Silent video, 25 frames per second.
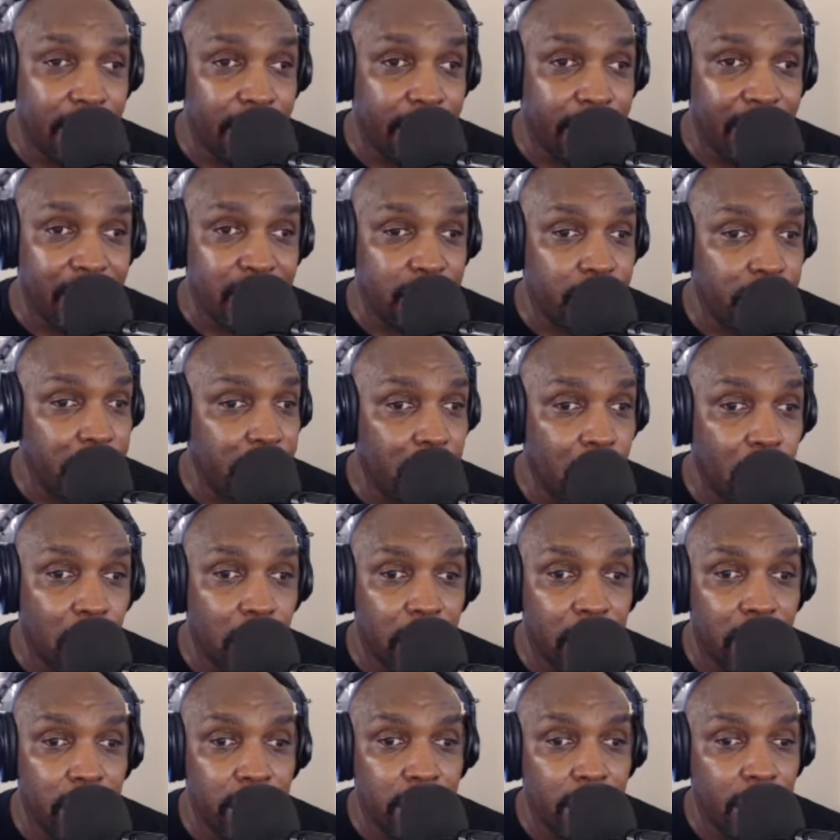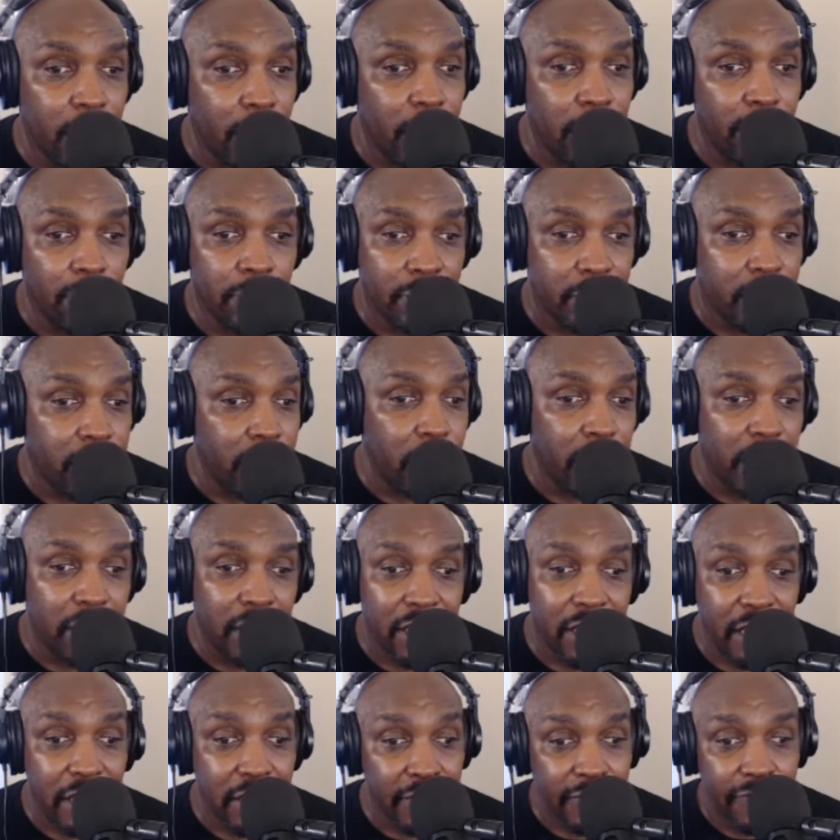press record when we're doing
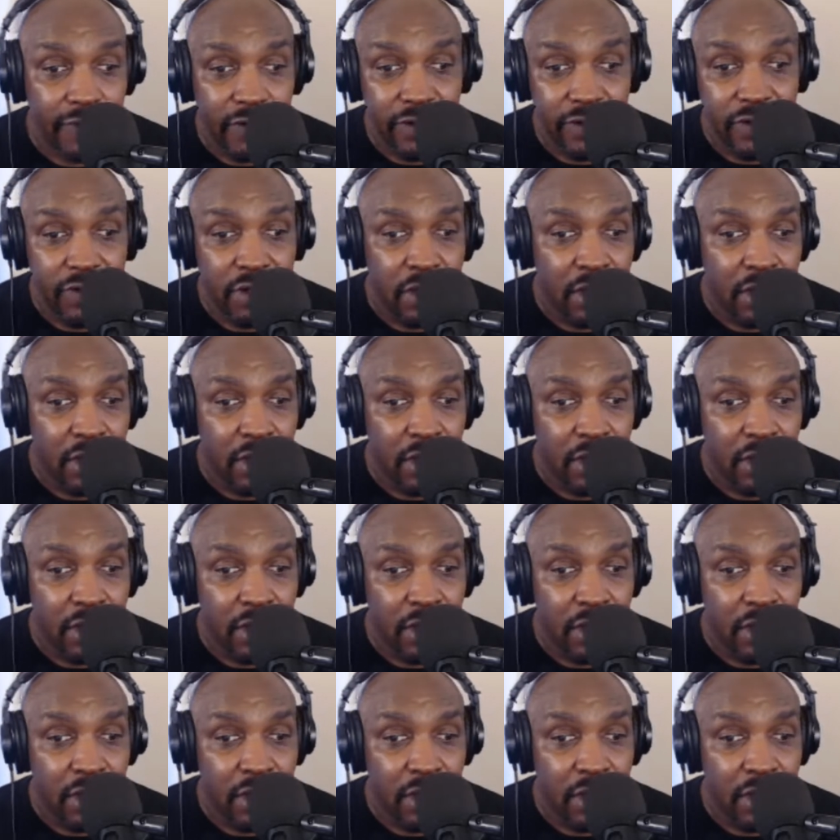an interview.